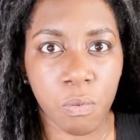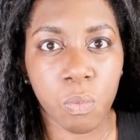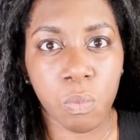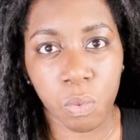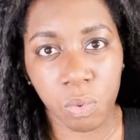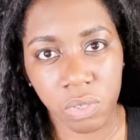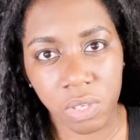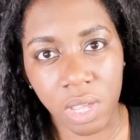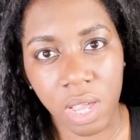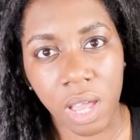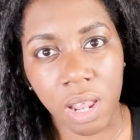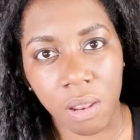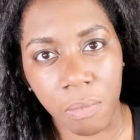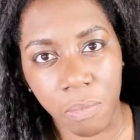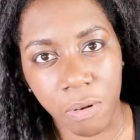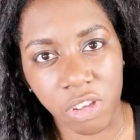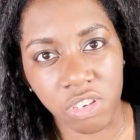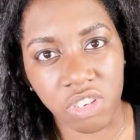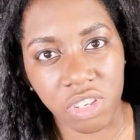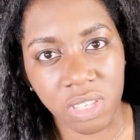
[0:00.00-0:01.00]
watercolor
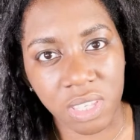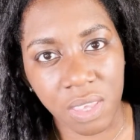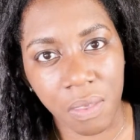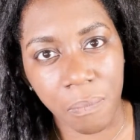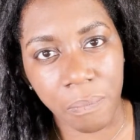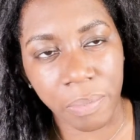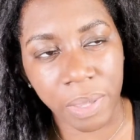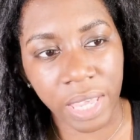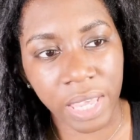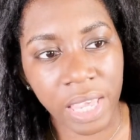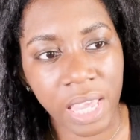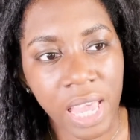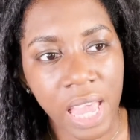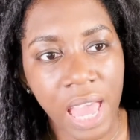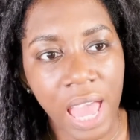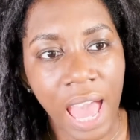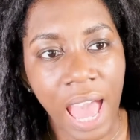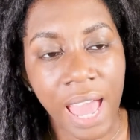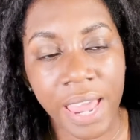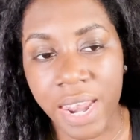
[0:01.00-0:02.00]
brushes can be,
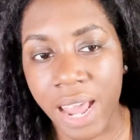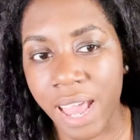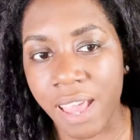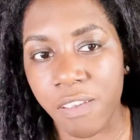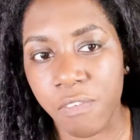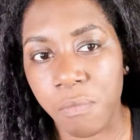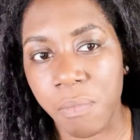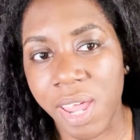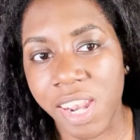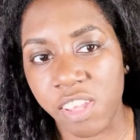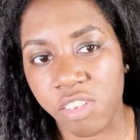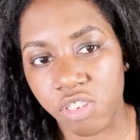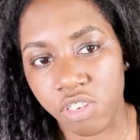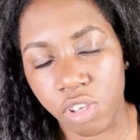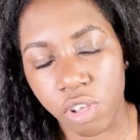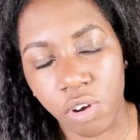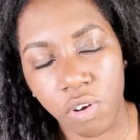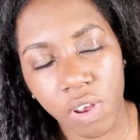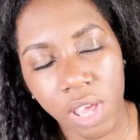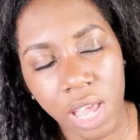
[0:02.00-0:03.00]
and I have managed to
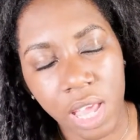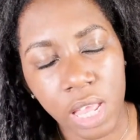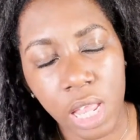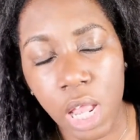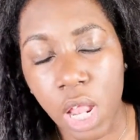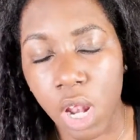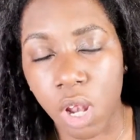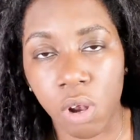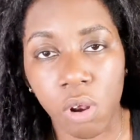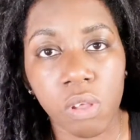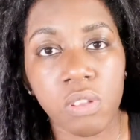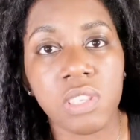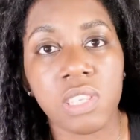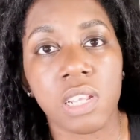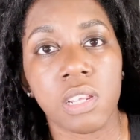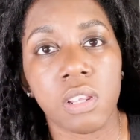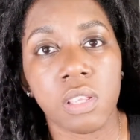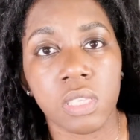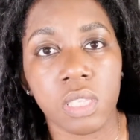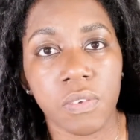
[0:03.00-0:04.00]
create lots
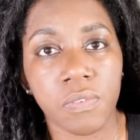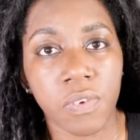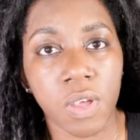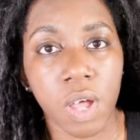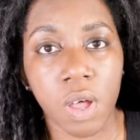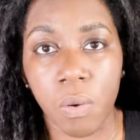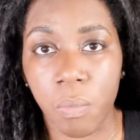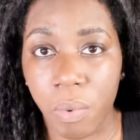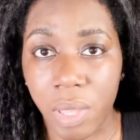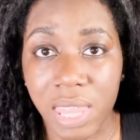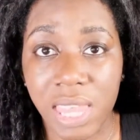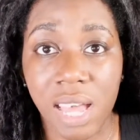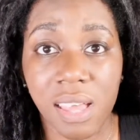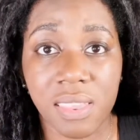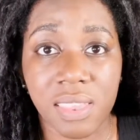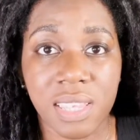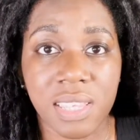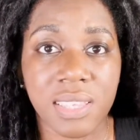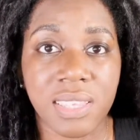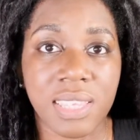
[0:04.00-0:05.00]
and lots of art without
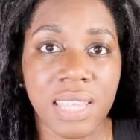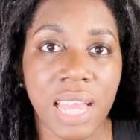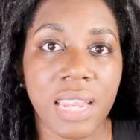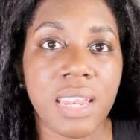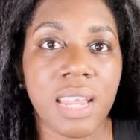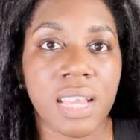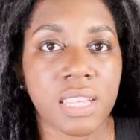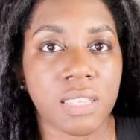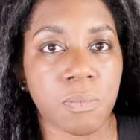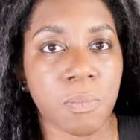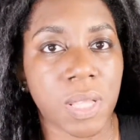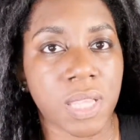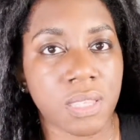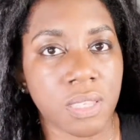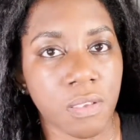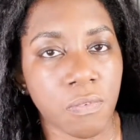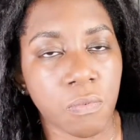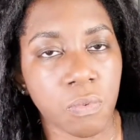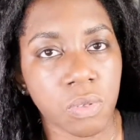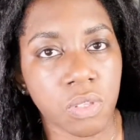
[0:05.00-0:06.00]
these said
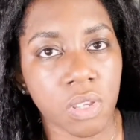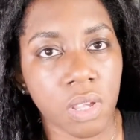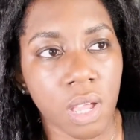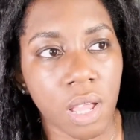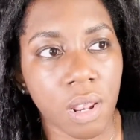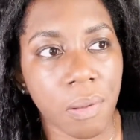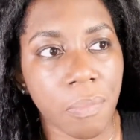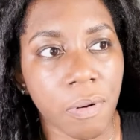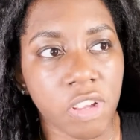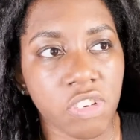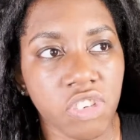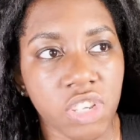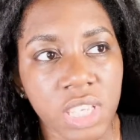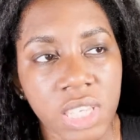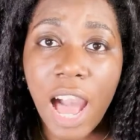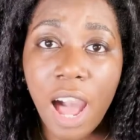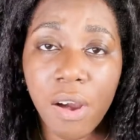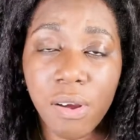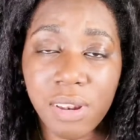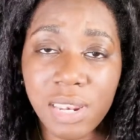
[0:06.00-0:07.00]
expensive watercolor brushes.
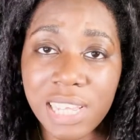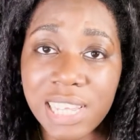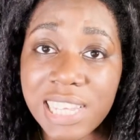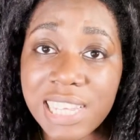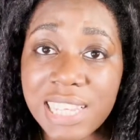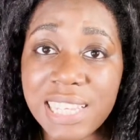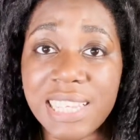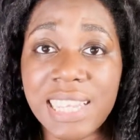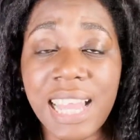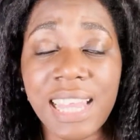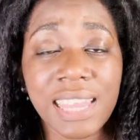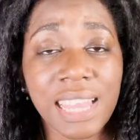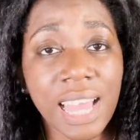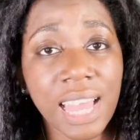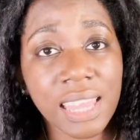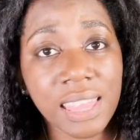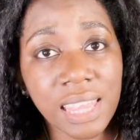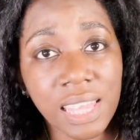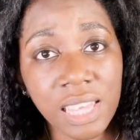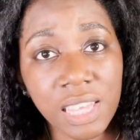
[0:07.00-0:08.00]
I'll link a set that I
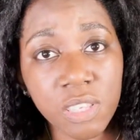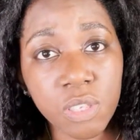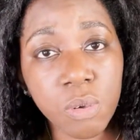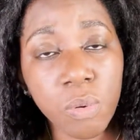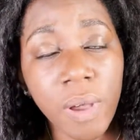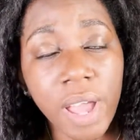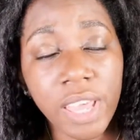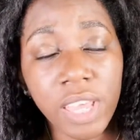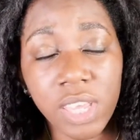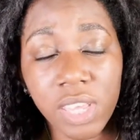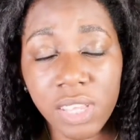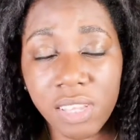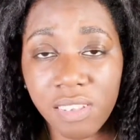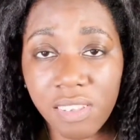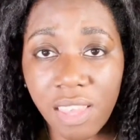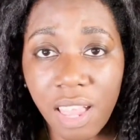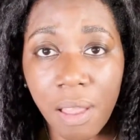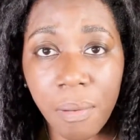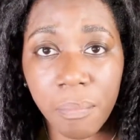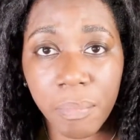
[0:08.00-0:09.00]
think is quite good down